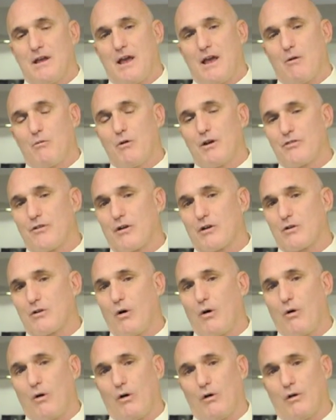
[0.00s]
And with our
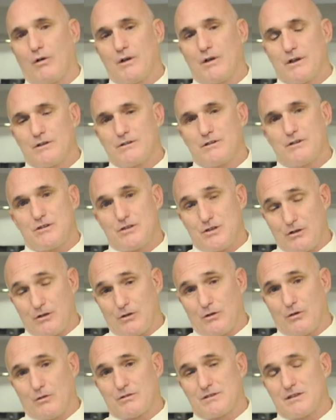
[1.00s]
goal to
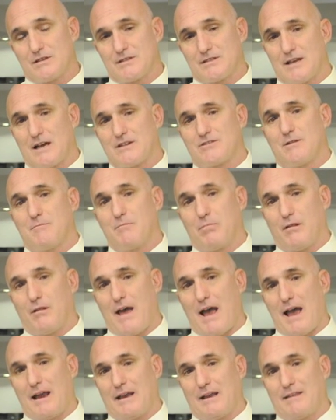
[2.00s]
do succession
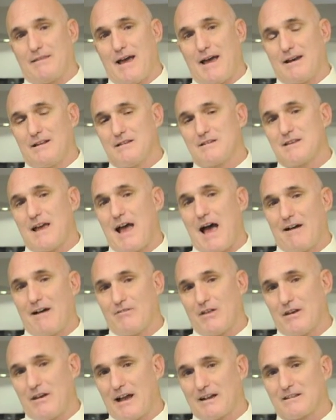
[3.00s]
planning, that is to have
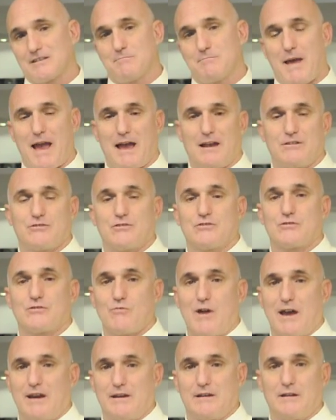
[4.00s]
the next managers
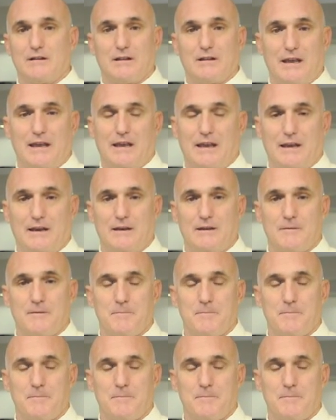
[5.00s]
ready to leave,